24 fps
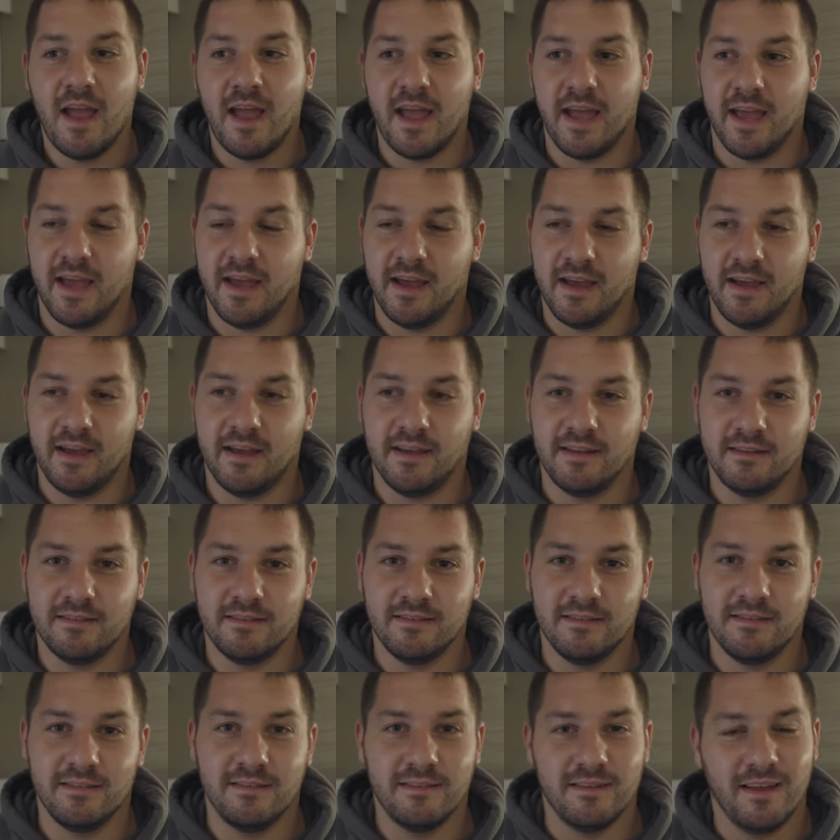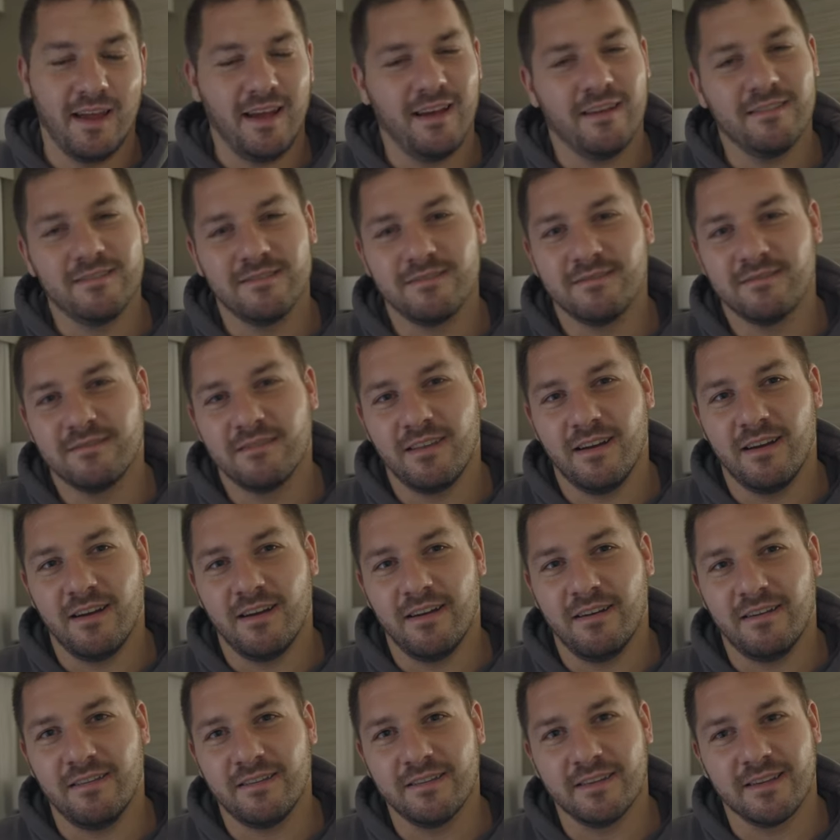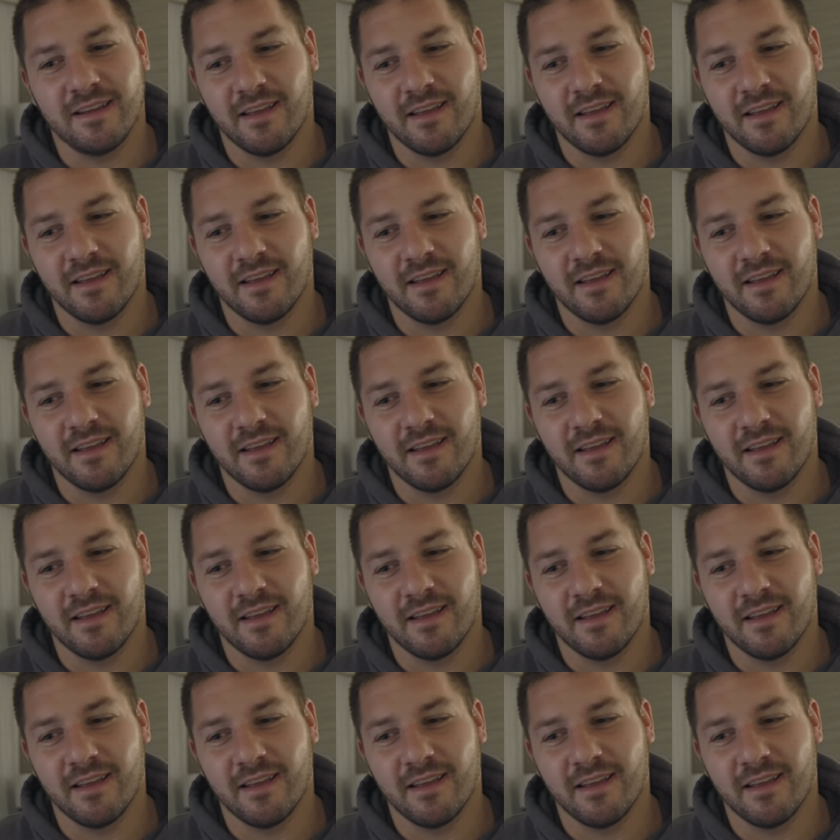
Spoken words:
And yeah, I